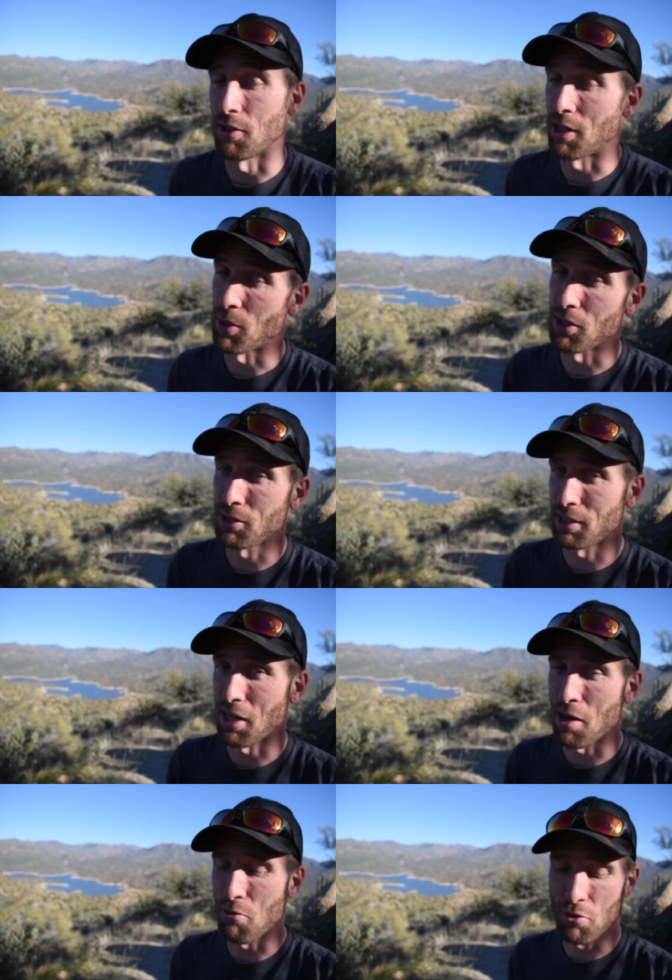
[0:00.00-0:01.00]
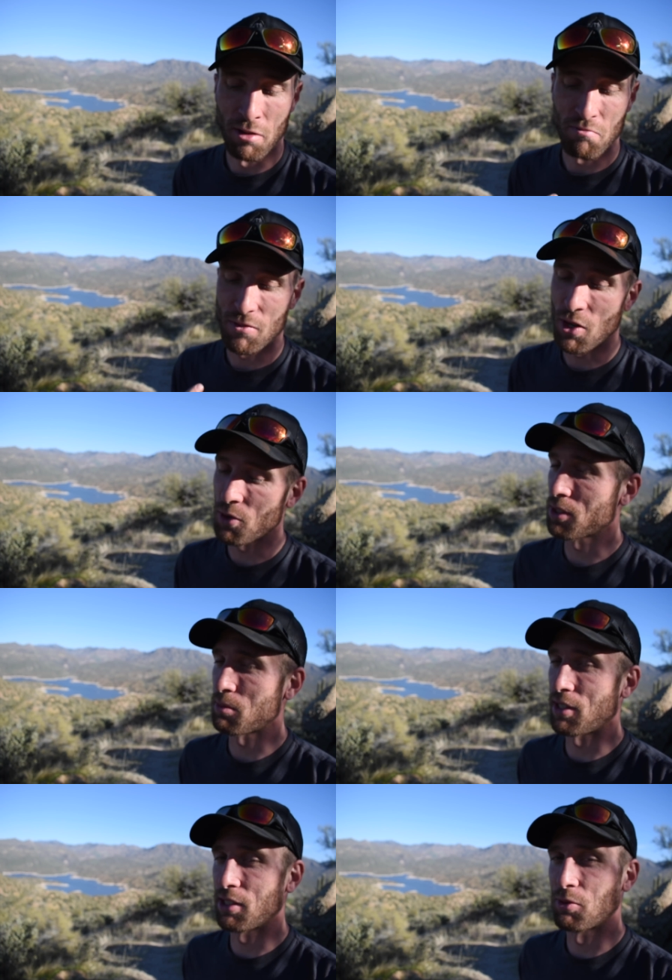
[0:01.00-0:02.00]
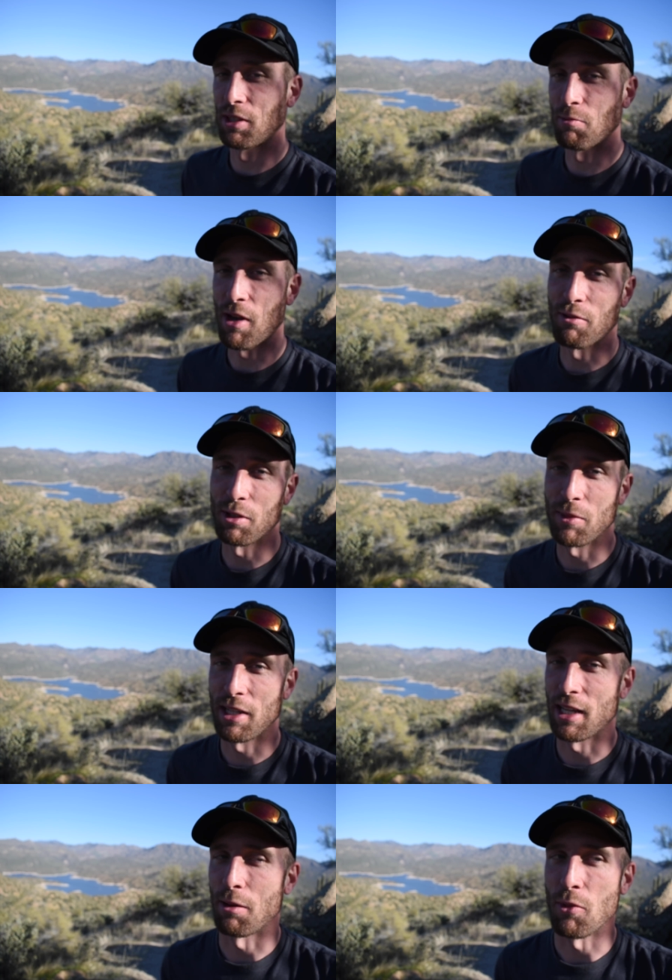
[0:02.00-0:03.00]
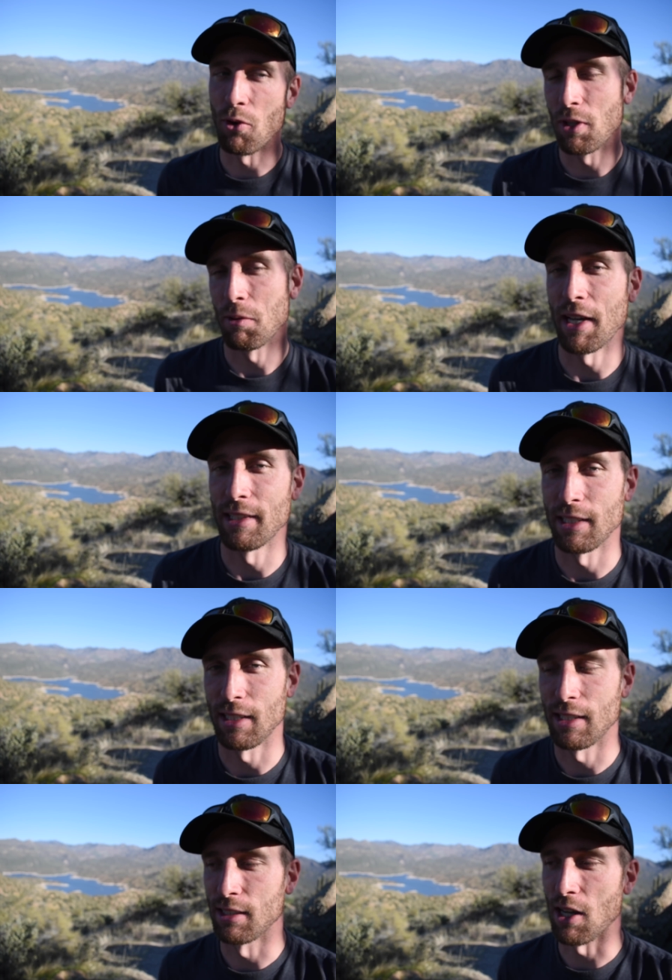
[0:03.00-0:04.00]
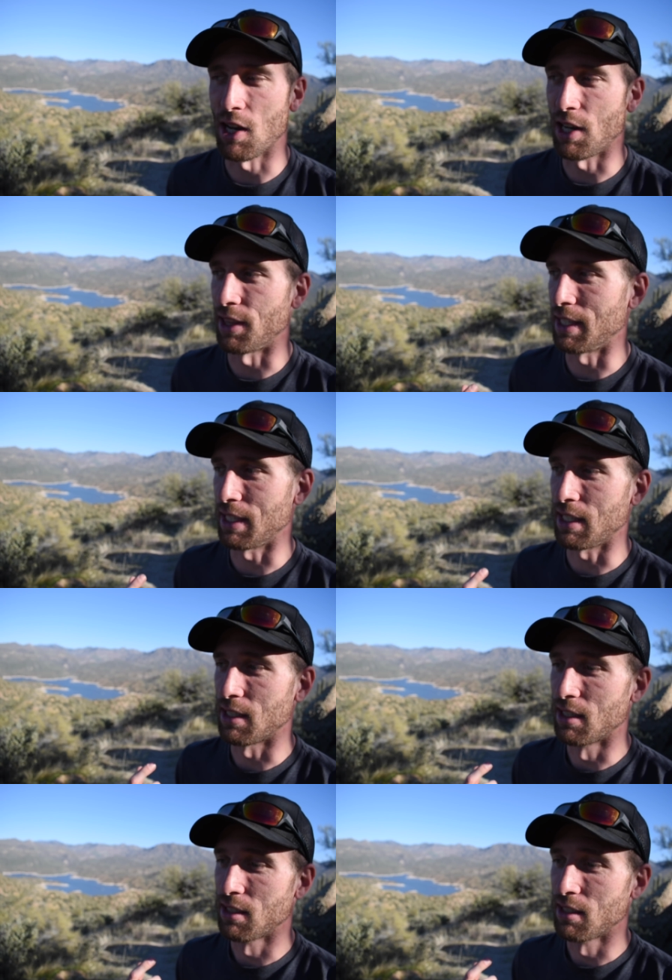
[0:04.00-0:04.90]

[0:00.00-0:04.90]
Now I personally have no experience with the Mavic Mini, and I'm only basing this on the